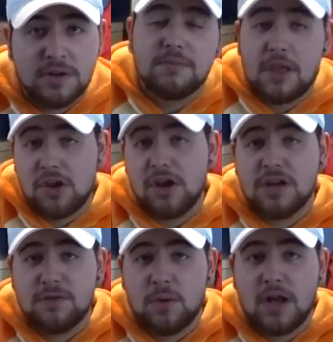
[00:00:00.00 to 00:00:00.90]
Thank you guys
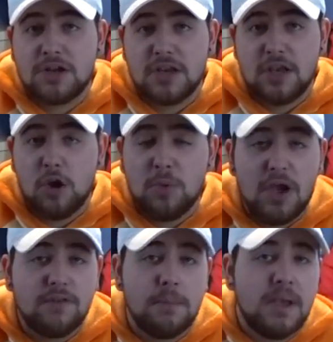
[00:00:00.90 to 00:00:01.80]
for watching. I hope you
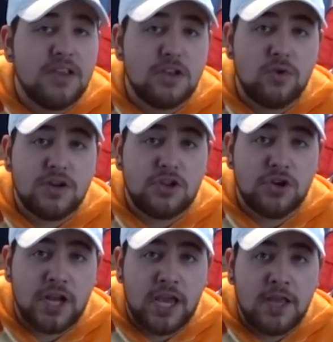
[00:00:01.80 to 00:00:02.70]
have an amazing rest of
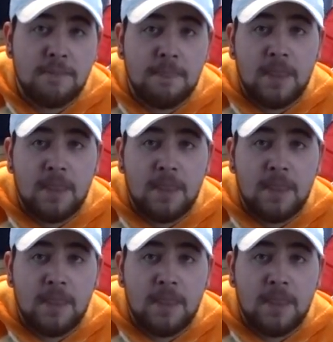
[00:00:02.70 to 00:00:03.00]
your day.